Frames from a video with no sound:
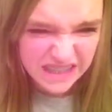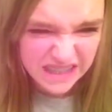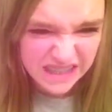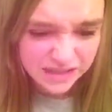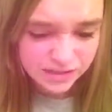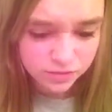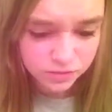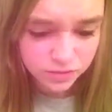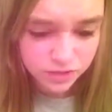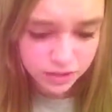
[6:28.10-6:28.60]

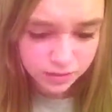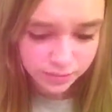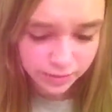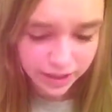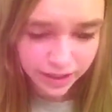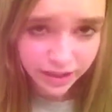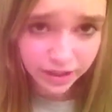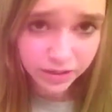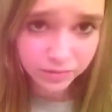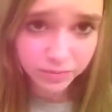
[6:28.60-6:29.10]
Look really
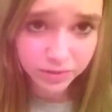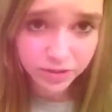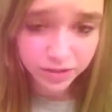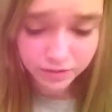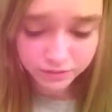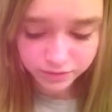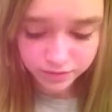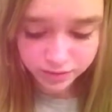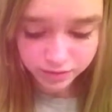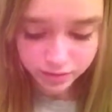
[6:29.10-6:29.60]
bad. I'm gonna
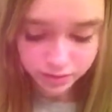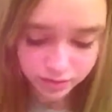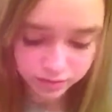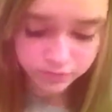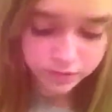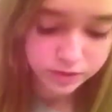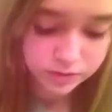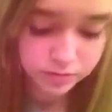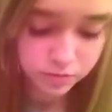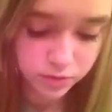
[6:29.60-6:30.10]
have to clean it
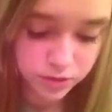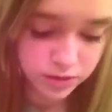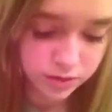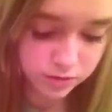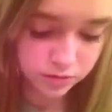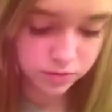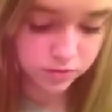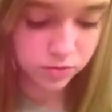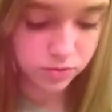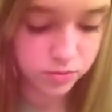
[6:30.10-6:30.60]
with some more
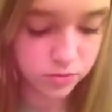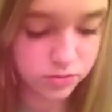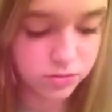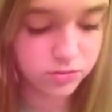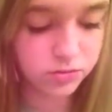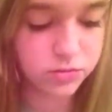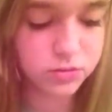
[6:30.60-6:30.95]
alcohol.